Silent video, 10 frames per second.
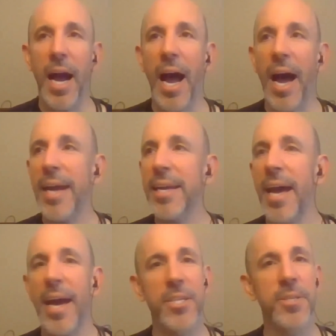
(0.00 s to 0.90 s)
I
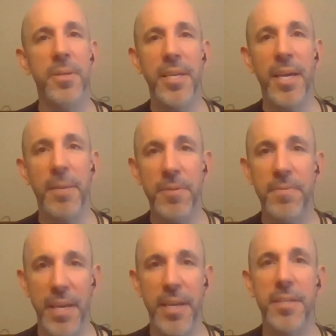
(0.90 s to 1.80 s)
actually am a
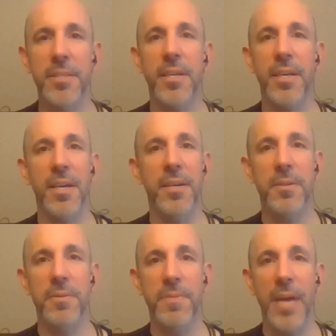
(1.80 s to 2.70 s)
fan
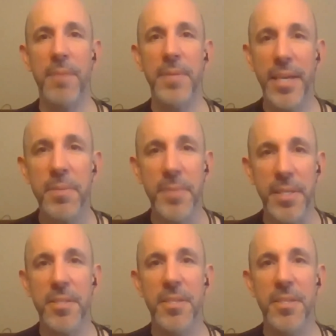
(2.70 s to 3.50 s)
of having enemies.